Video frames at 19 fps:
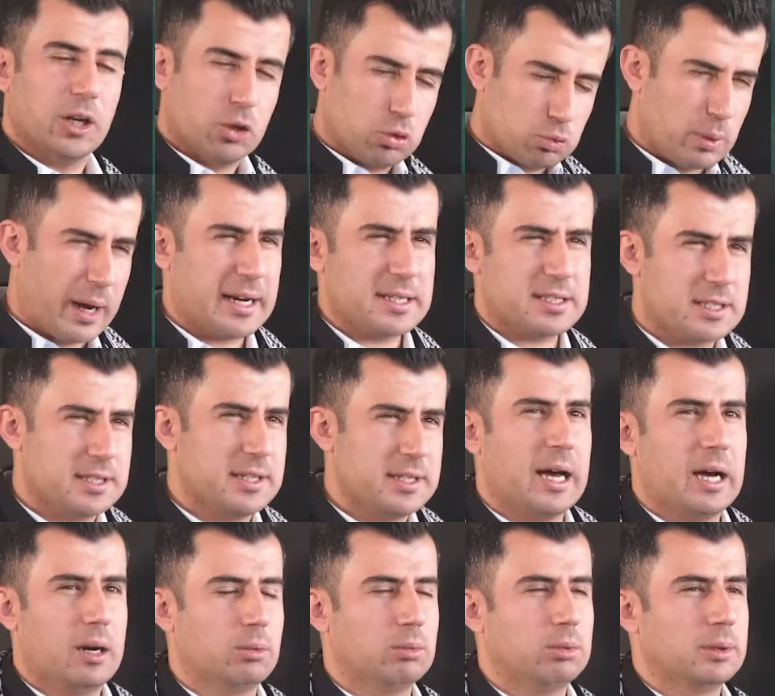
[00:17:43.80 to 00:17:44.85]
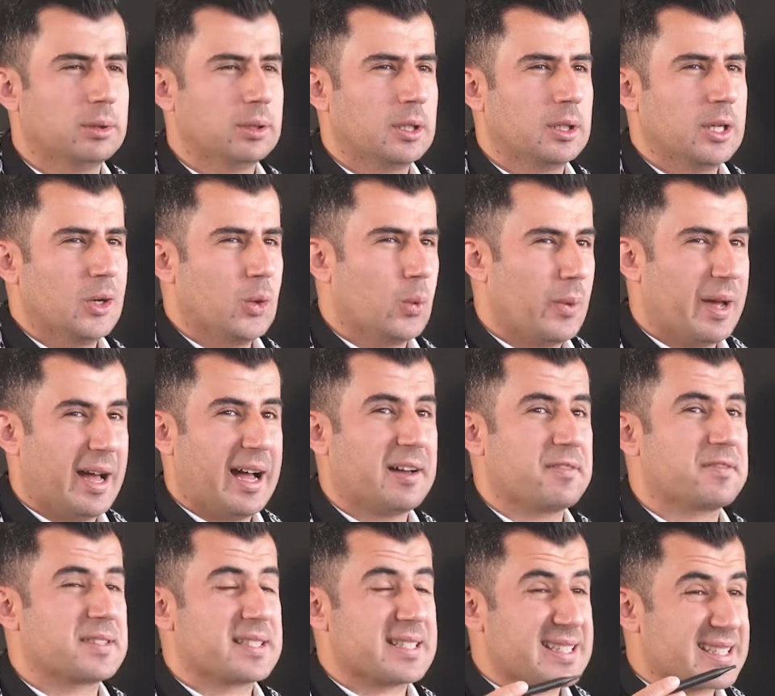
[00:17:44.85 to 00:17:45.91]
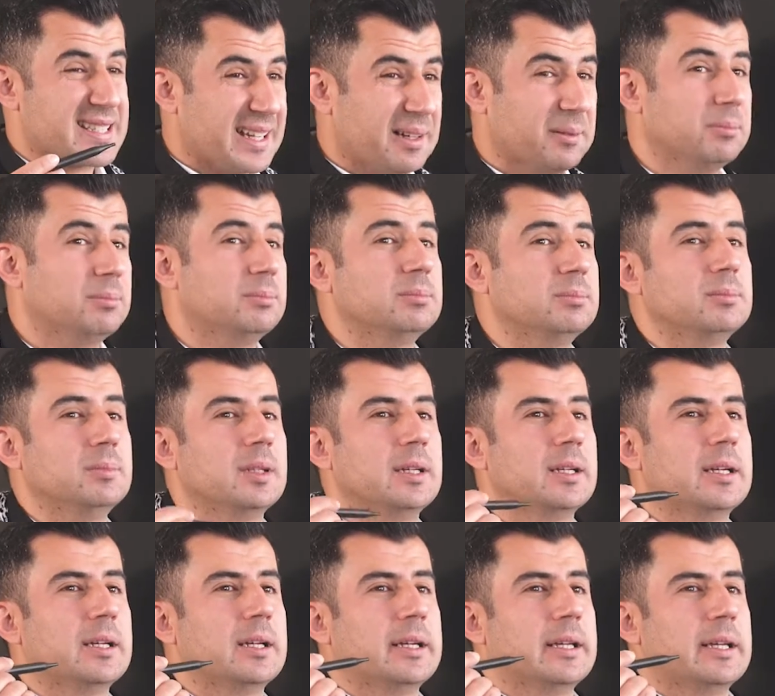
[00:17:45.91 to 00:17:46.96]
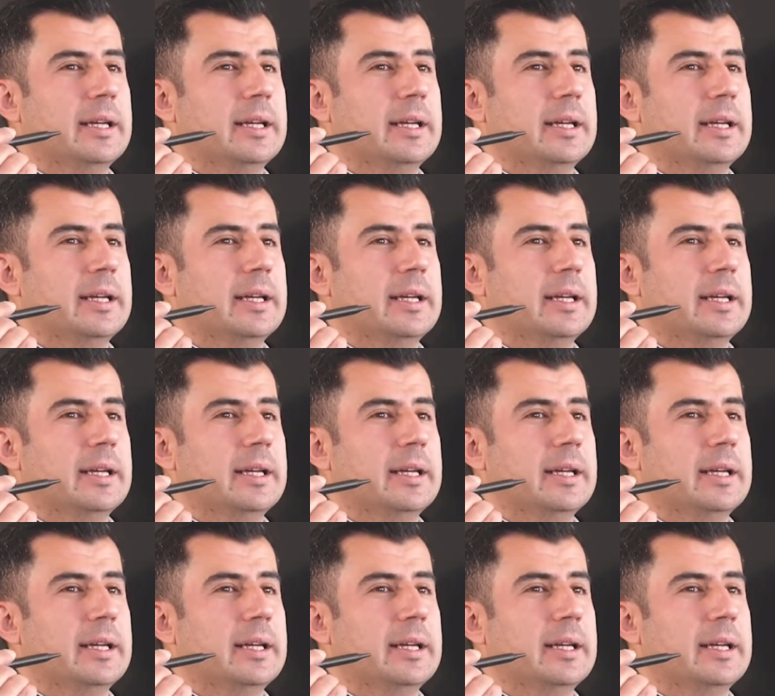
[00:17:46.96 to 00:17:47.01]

Right now, we have some